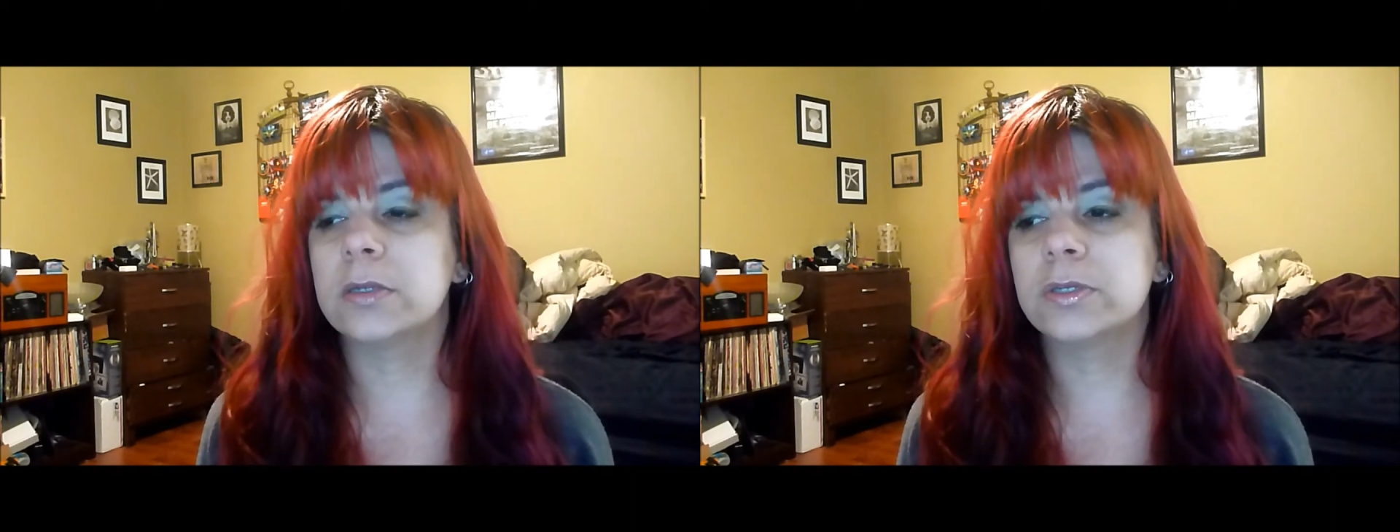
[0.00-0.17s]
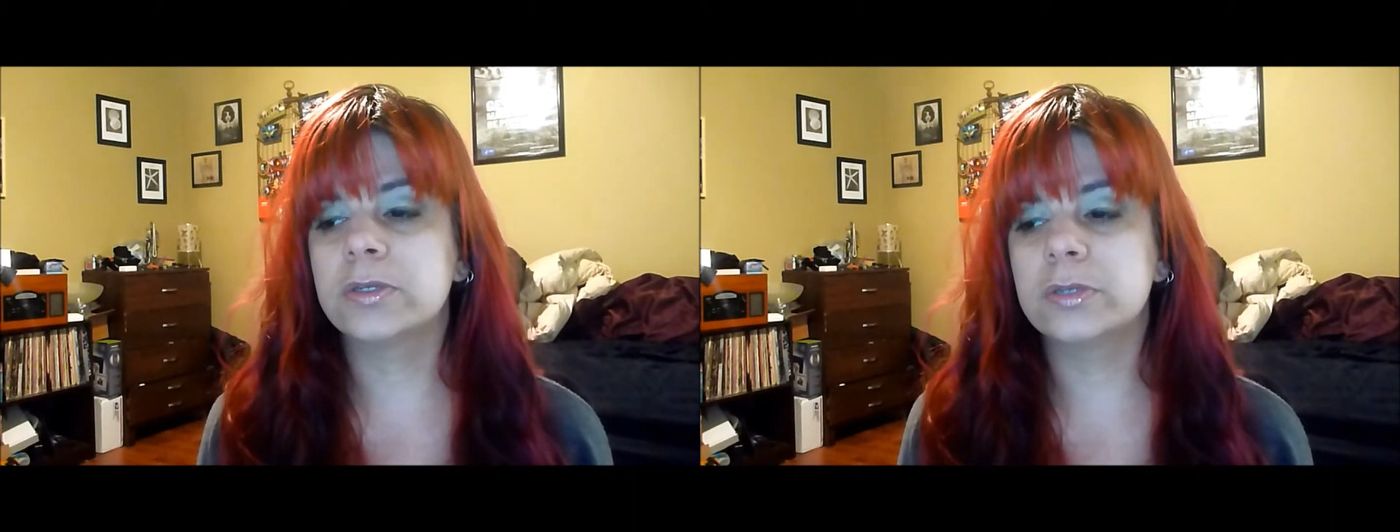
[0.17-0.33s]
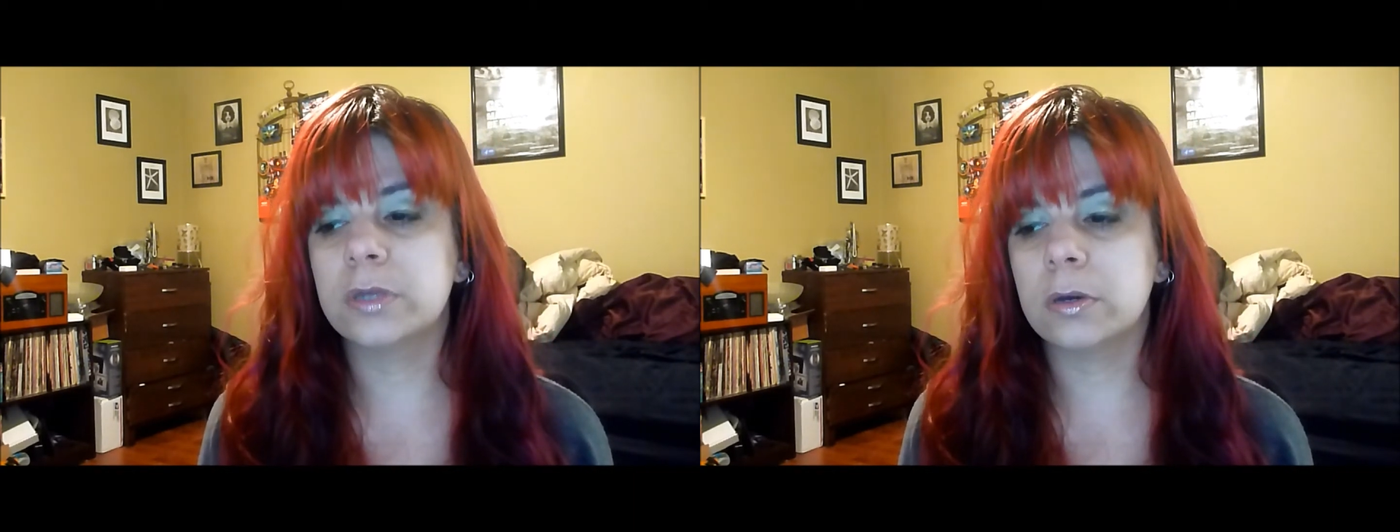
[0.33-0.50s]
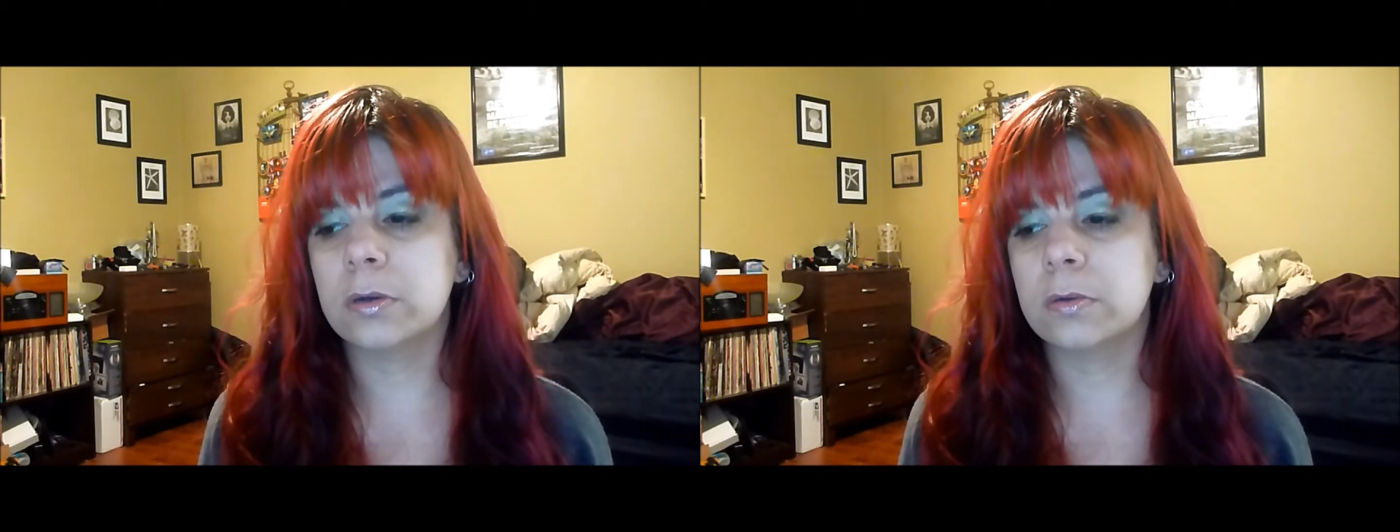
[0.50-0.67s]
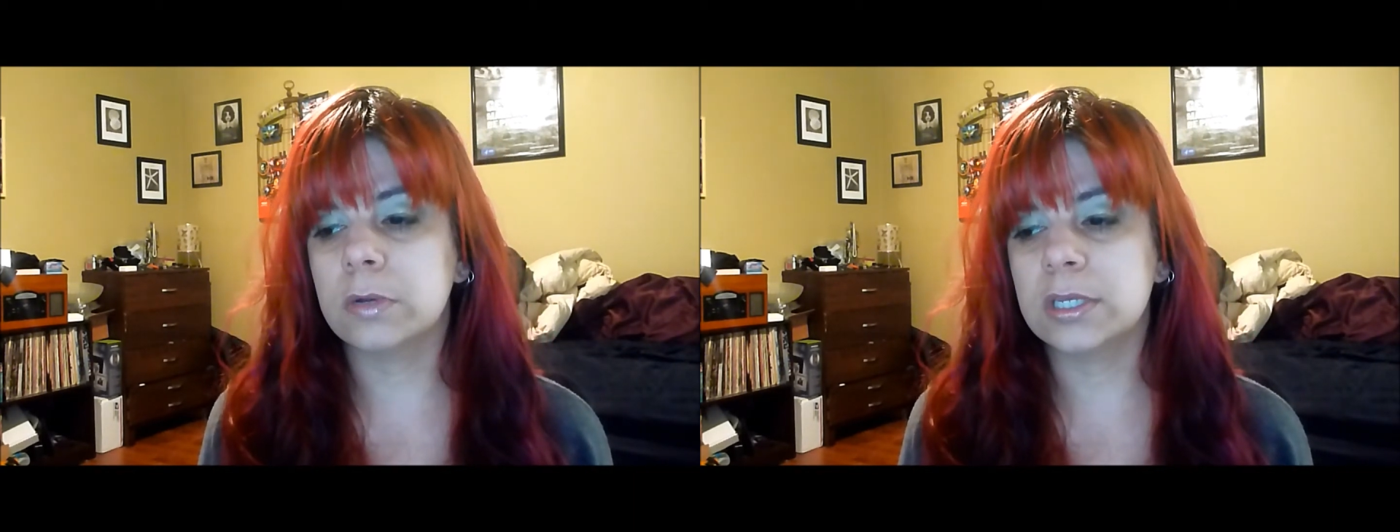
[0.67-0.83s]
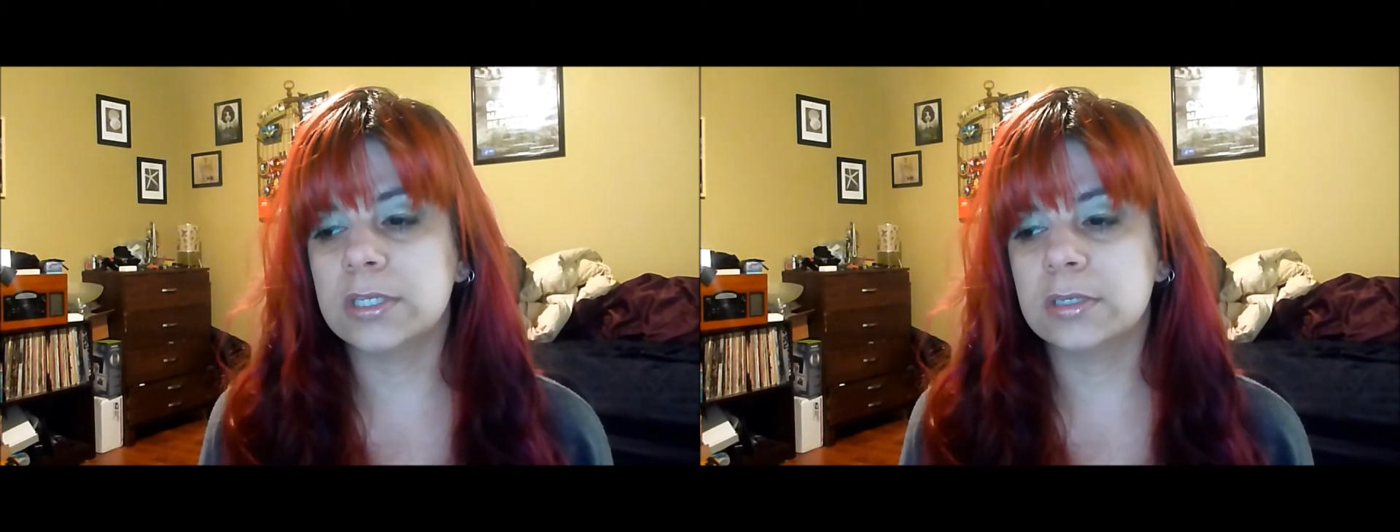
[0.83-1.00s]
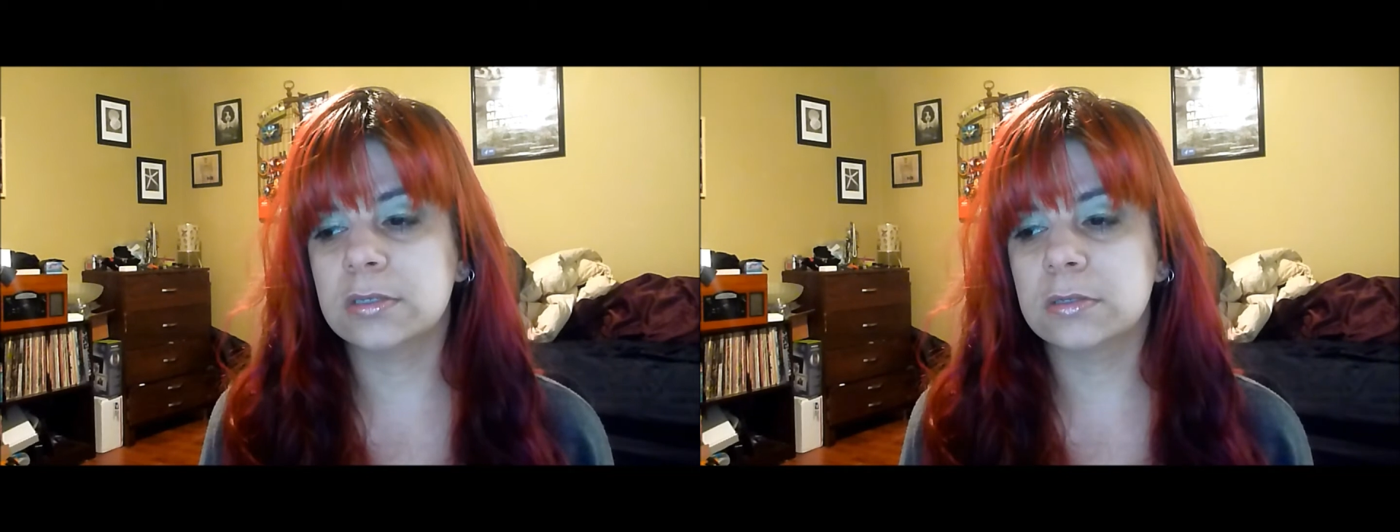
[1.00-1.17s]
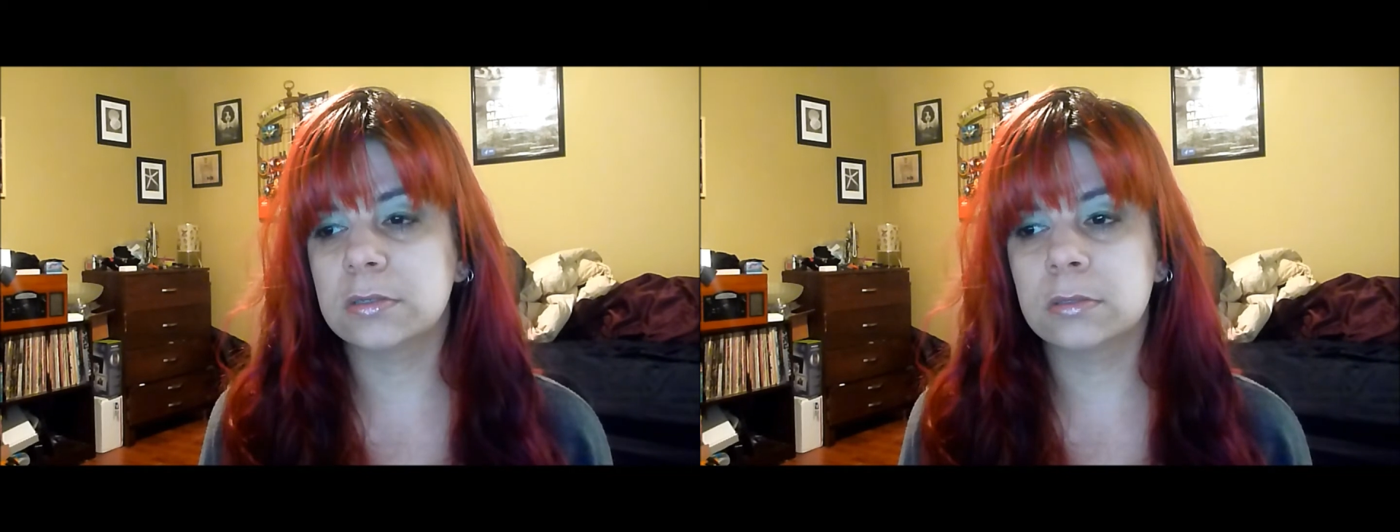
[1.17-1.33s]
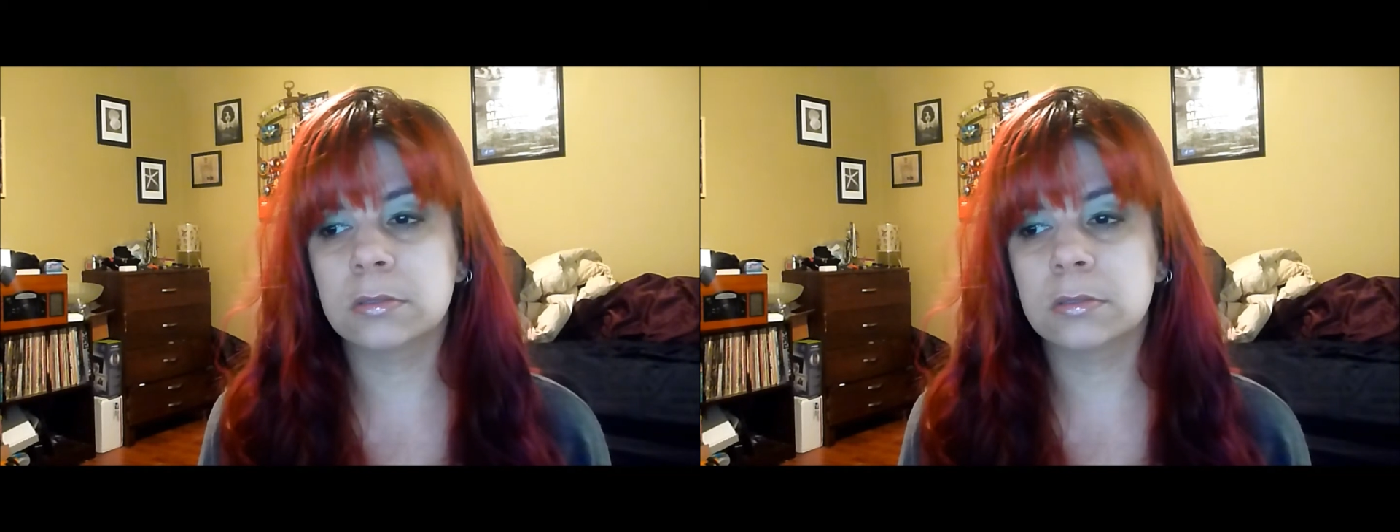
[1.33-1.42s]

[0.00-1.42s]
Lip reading: So it's just,